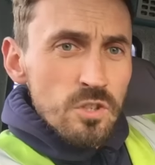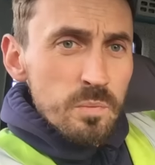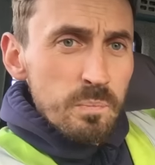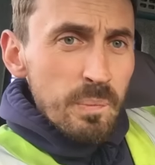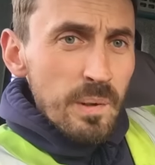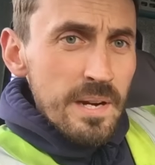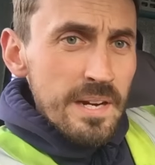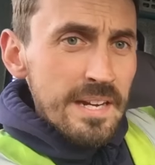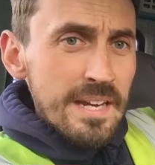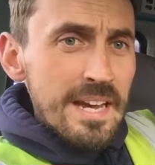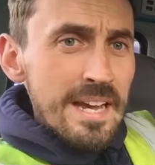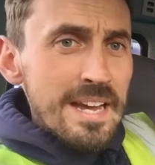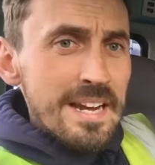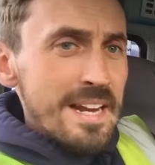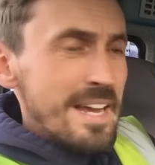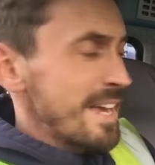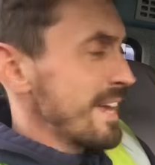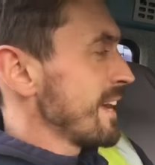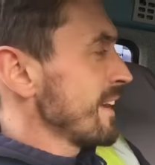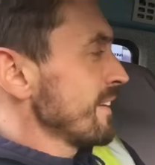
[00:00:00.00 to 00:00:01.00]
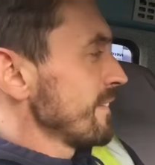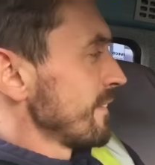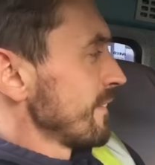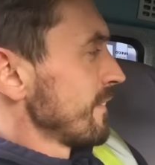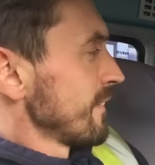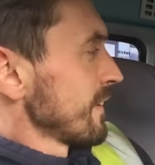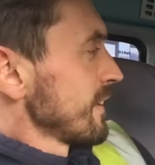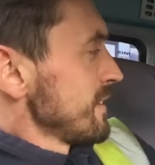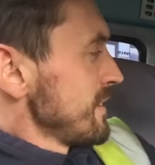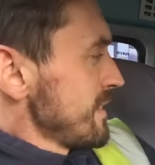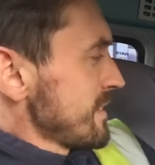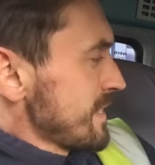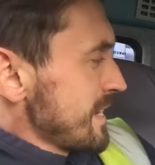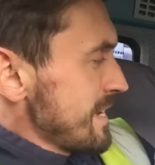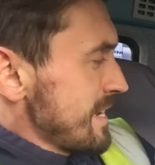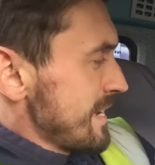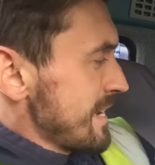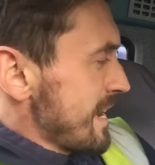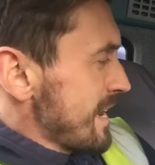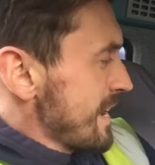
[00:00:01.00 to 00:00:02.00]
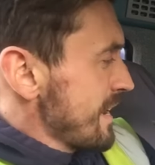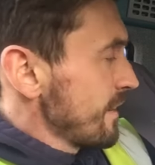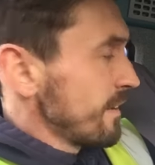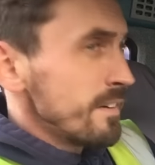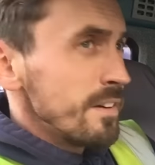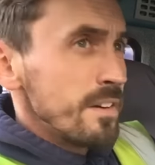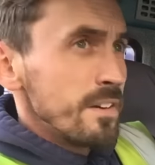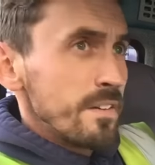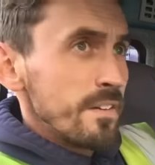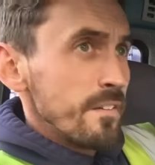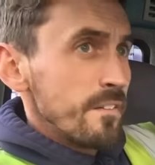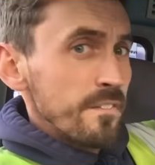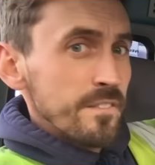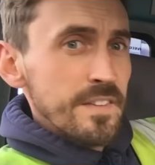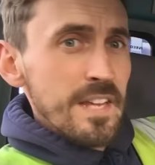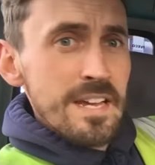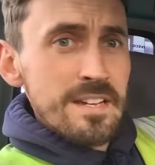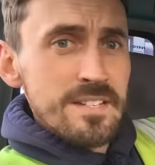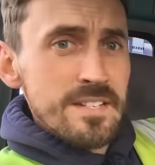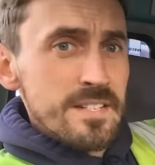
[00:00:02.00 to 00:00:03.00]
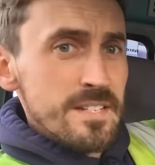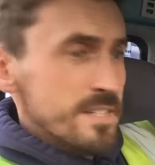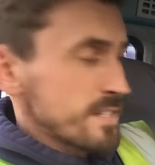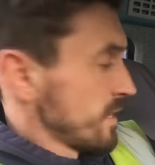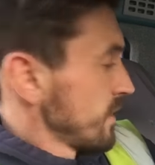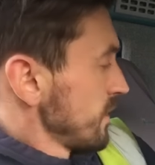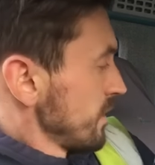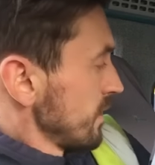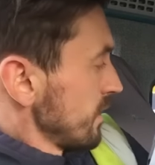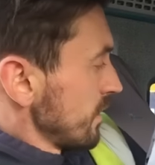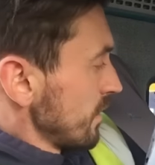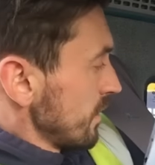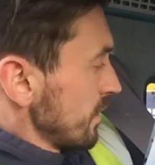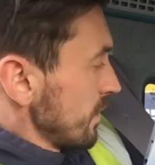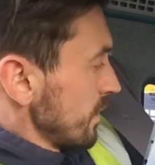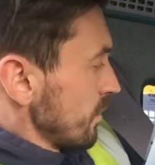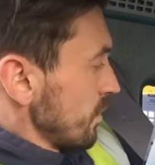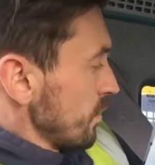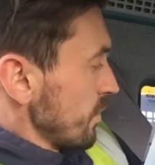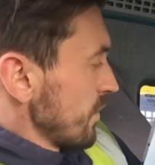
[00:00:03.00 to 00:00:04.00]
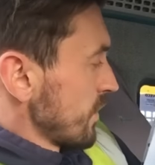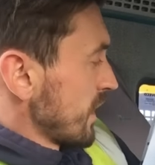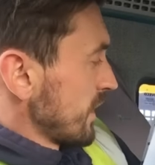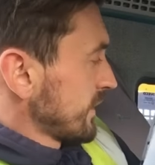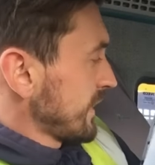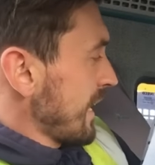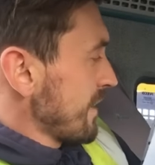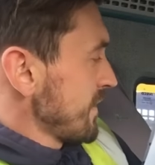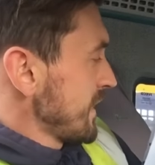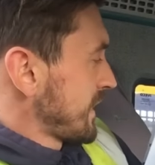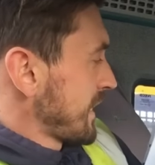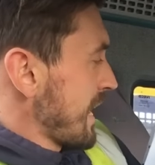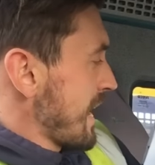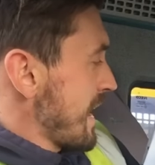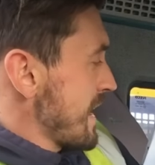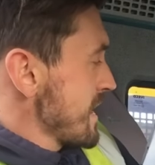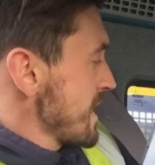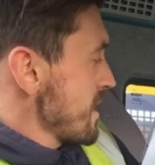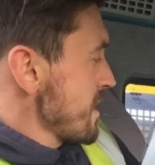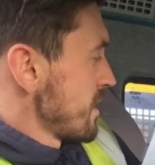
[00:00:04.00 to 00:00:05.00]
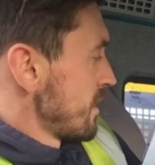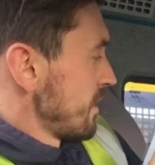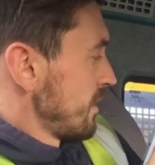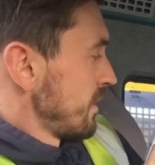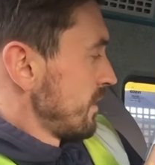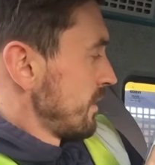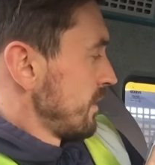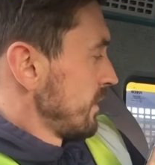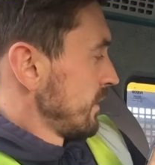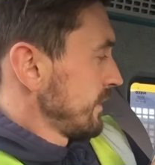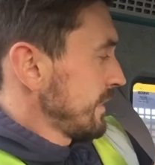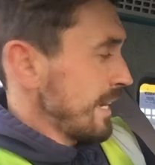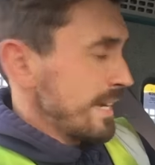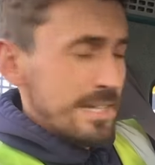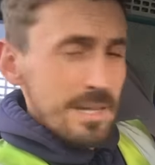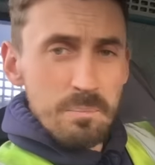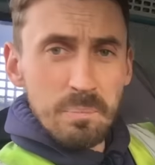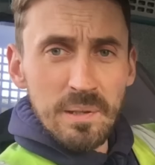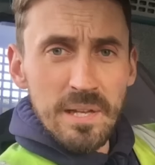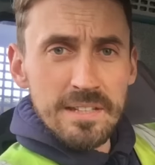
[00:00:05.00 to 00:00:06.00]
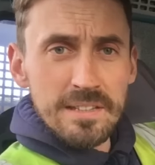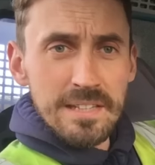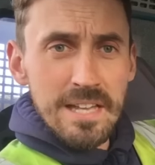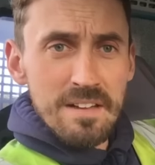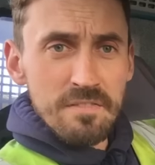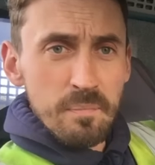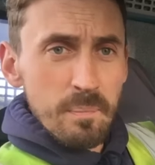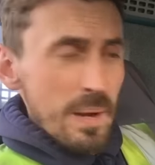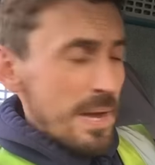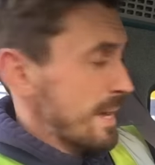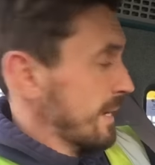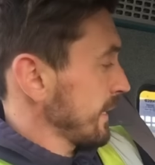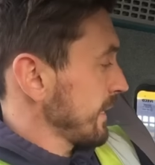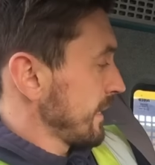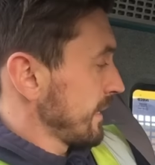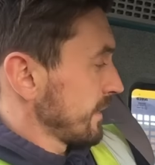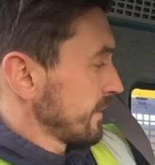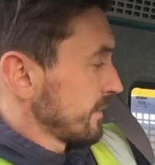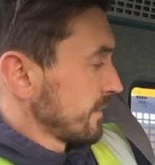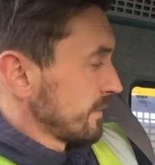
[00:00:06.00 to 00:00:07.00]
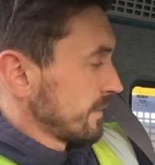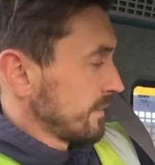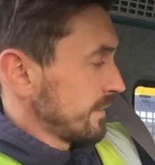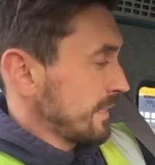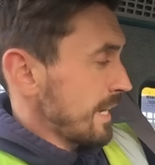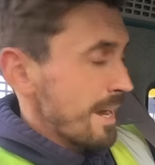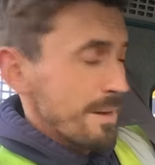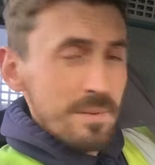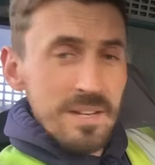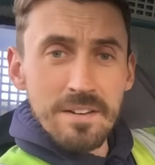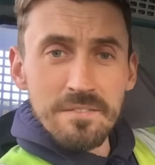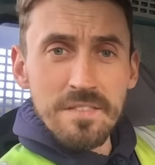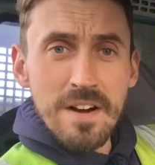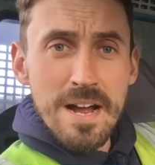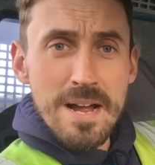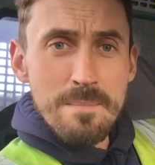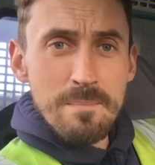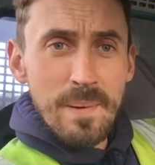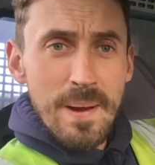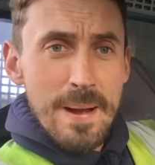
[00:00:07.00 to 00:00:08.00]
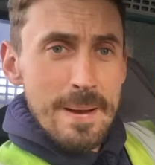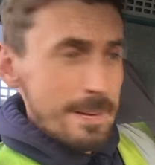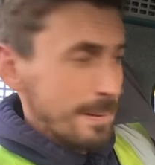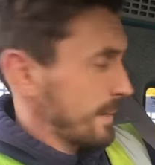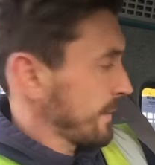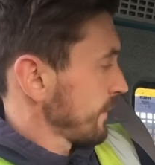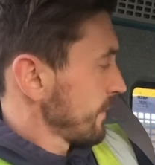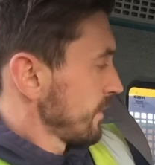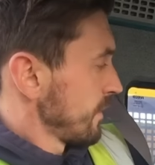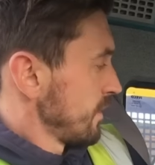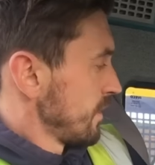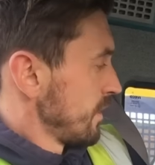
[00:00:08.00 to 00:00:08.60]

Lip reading: just bring it in here, can you see there? This, we've got David De Gea, Daley Blind left back, Darmian right back,